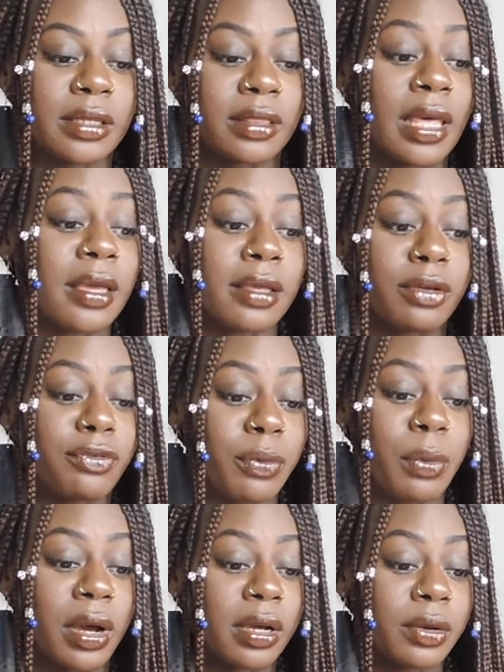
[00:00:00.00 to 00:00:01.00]
Thank you for
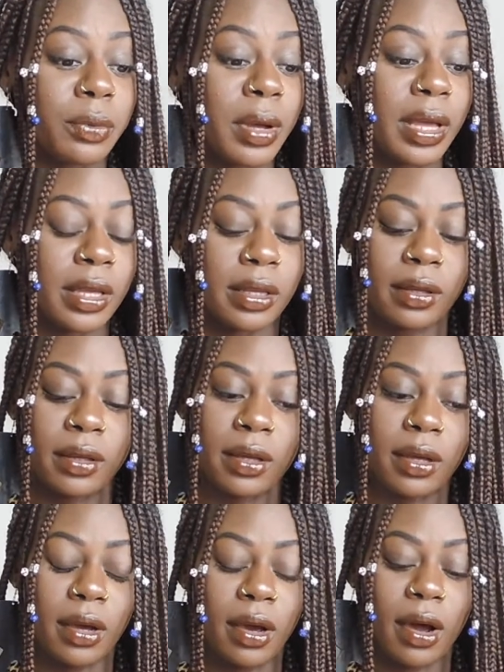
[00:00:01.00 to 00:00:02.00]
walking away.
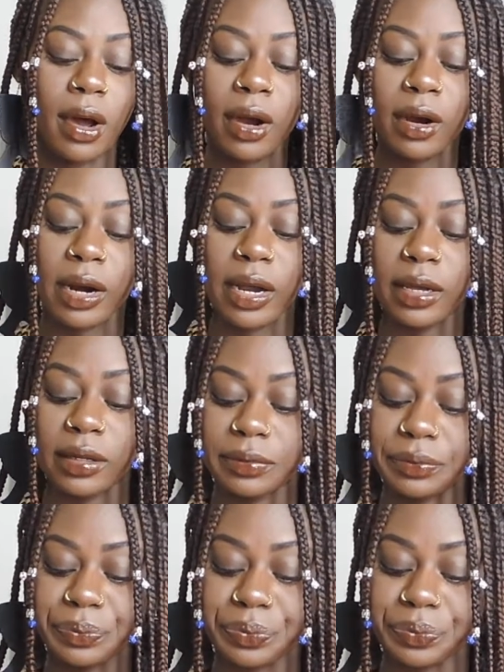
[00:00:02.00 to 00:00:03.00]
All right.